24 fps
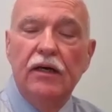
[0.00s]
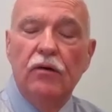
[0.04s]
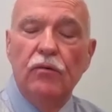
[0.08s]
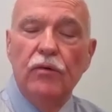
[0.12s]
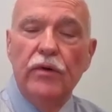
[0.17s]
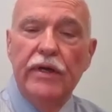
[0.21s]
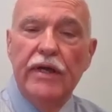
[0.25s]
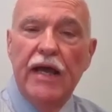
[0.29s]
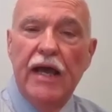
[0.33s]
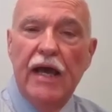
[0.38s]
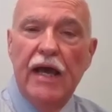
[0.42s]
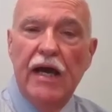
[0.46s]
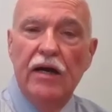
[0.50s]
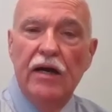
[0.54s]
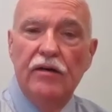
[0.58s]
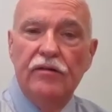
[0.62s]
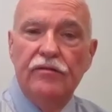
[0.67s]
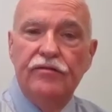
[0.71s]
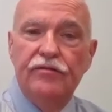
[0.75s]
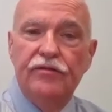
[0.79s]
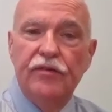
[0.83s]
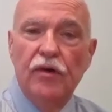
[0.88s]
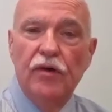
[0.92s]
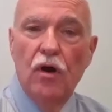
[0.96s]
We
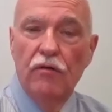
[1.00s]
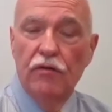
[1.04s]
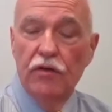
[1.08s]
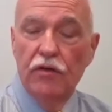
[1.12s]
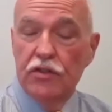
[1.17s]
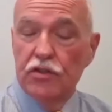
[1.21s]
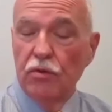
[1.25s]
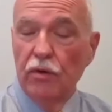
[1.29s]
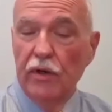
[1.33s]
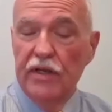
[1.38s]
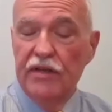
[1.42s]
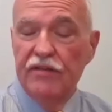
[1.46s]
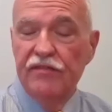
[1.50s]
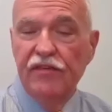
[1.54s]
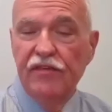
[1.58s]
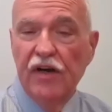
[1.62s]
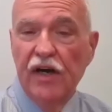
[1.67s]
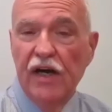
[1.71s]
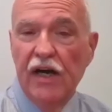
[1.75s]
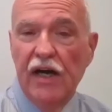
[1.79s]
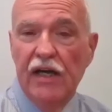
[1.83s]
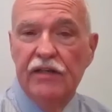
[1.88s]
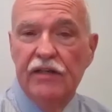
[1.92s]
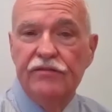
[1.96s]
have over
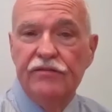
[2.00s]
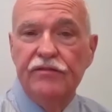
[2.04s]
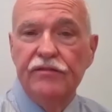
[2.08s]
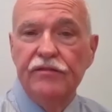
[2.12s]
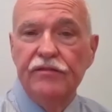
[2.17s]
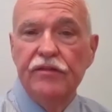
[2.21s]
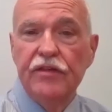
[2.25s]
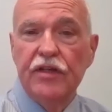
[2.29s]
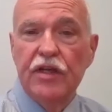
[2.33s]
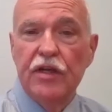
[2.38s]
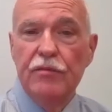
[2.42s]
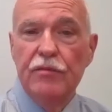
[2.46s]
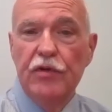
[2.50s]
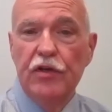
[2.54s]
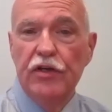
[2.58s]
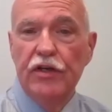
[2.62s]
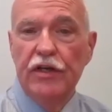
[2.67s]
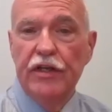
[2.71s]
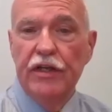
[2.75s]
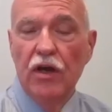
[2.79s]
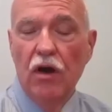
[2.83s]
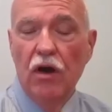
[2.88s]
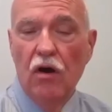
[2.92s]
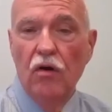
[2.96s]
25
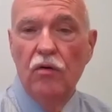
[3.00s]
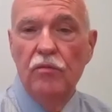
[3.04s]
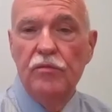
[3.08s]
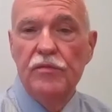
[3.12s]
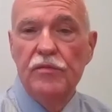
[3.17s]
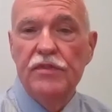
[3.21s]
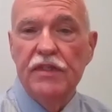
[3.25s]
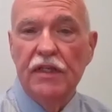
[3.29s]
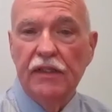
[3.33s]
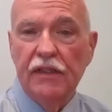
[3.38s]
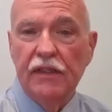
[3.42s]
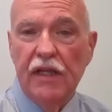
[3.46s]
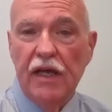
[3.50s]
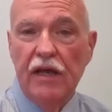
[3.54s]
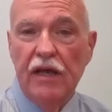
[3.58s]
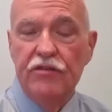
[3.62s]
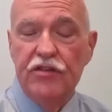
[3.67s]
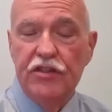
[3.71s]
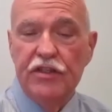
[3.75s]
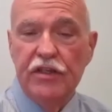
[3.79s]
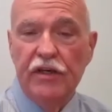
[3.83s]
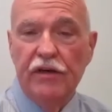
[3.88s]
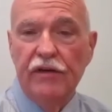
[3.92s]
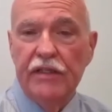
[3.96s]
community homes and life
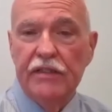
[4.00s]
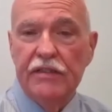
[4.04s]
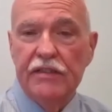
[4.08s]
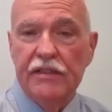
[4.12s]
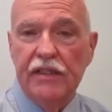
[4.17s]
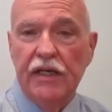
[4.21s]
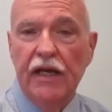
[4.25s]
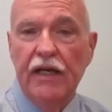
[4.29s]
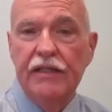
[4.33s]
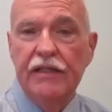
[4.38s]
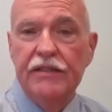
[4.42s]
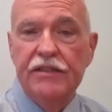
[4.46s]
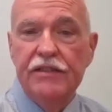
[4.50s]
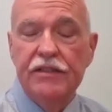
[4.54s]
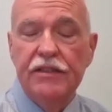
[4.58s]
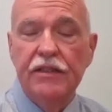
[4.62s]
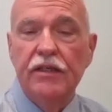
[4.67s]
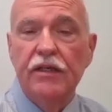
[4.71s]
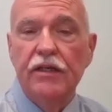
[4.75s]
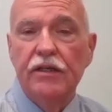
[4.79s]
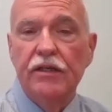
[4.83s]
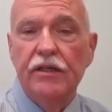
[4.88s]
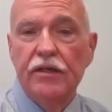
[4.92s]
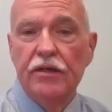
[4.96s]
sharing sites
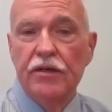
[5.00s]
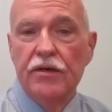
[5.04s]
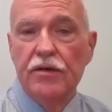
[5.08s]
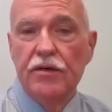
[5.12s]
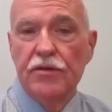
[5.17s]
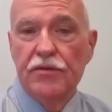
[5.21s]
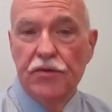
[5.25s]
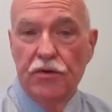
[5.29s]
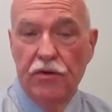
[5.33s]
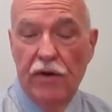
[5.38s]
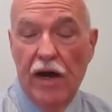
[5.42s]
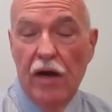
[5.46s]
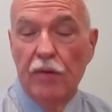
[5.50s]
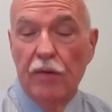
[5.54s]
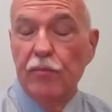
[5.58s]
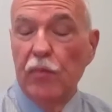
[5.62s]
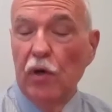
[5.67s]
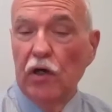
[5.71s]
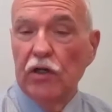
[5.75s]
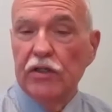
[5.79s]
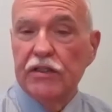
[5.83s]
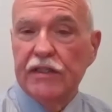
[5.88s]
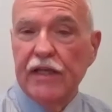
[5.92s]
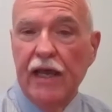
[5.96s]
throughout
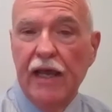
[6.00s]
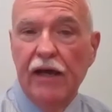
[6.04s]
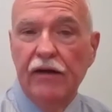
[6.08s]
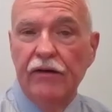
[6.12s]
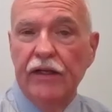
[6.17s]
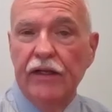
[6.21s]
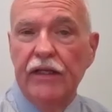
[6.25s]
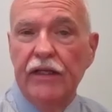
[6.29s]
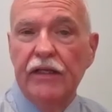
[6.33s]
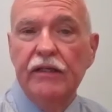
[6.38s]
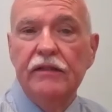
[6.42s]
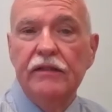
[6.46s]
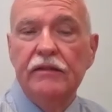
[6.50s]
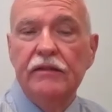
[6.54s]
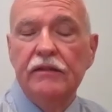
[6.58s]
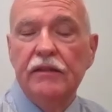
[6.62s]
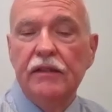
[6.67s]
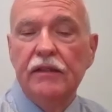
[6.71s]
Berks County